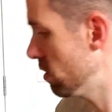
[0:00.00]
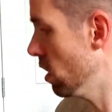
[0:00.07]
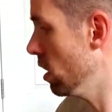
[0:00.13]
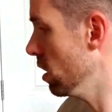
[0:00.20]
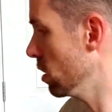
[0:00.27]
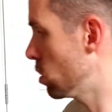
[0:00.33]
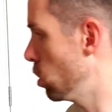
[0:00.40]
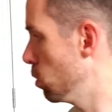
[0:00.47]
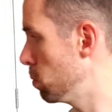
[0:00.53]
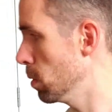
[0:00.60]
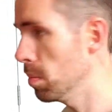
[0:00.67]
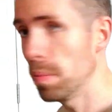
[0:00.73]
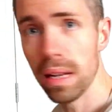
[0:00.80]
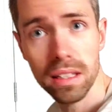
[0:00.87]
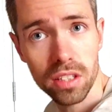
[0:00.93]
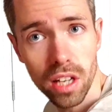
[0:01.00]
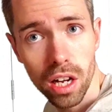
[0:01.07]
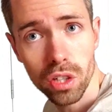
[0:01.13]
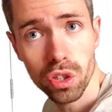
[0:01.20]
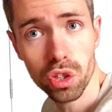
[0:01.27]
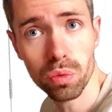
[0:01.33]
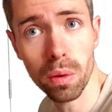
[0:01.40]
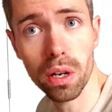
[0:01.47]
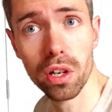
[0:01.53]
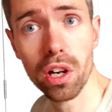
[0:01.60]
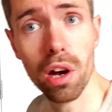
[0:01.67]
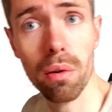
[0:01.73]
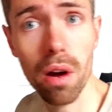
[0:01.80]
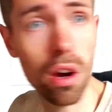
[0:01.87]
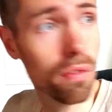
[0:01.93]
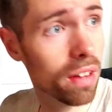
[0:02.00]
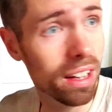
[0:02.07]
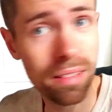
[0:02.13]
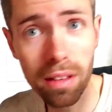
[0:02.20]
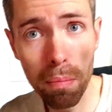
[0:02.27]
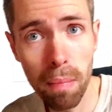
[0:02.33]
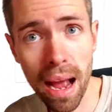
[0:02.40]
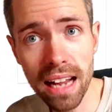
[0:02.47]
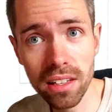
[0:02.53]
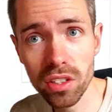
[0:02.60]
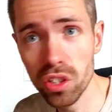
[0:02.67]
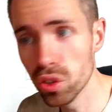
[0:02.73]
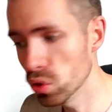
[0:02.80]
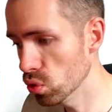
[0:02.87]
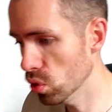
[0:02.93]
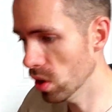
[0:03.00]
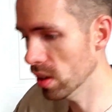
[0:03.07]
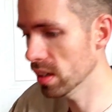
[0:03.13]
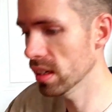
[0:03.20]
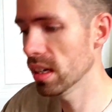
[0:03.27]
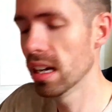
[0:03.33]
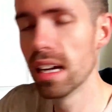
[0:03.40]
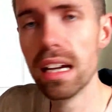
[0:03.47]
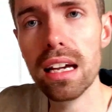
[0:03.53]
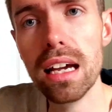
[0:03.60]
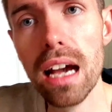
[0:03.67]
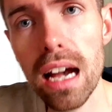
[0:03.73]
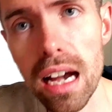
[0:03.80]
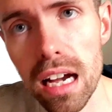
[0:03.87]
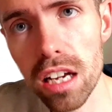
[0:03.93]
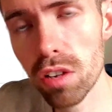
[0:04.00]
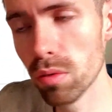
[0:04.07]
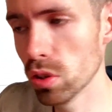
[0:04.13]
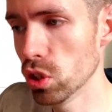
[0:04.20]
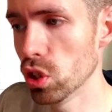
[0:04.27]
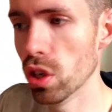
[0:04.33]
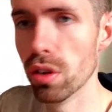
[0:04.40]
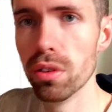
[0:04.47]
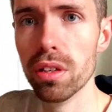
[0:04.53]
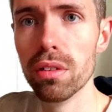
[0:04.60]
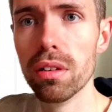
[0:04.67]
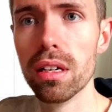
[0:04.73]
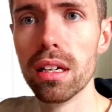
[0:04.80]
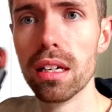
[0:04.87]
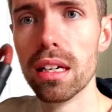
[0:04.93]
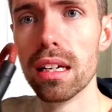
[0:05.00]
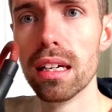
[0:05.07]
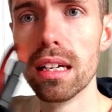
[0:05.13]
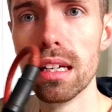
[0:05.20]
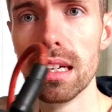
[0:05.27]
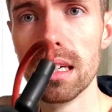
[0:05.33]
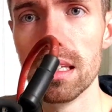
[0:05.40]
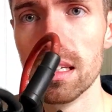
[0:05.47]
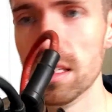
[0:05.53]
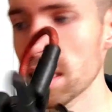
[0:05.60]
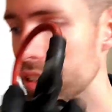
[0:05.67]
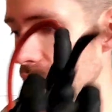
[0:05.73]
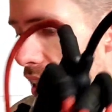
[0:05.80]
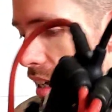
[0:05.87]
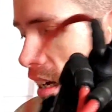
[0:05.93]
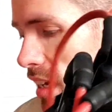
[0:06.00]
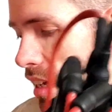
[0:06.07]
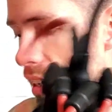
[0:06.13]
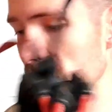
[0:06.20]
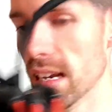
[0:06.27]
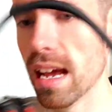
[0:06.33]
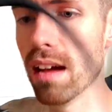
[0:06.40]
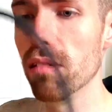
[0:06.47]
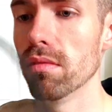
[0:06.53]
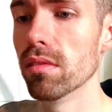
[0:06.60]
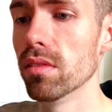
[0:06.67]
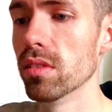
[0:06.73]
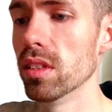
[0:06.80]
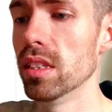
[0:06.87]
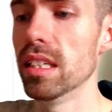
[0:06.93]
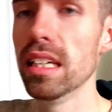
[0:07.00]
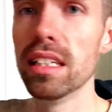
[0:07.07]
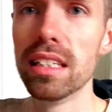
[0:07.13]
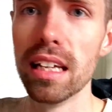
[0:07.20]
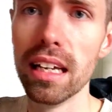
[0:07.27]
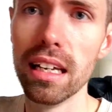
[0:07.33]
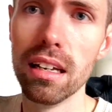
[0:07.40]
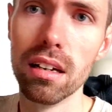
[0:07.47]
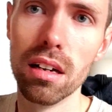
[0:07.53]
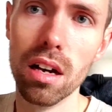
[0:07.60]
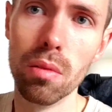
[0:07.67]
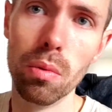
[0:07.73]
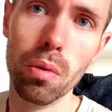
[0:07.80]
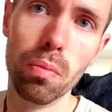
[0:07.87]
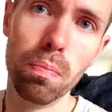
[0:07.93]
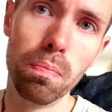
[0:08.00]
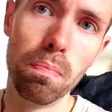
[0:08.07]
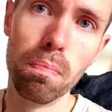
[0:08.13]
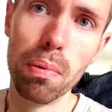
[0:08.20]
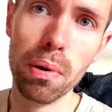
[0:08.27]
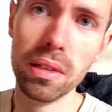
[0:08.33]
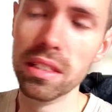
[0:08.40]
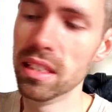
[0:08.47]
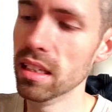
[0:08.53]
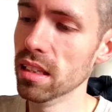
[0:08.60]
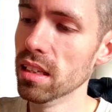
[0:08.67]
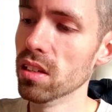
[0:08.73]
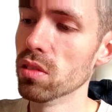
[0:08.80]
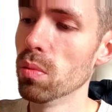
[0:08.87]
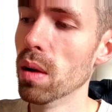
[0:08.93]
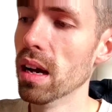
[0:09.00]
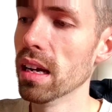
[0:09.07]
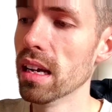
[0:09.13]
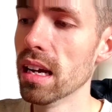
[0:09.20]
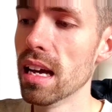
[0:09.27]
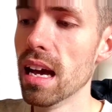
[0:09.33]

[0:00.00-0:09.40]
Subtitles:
got a couple of bits that I just want to go over. The paint is drying, and I will show you the Dizzy. Now, the Dizzy, I will point it this way.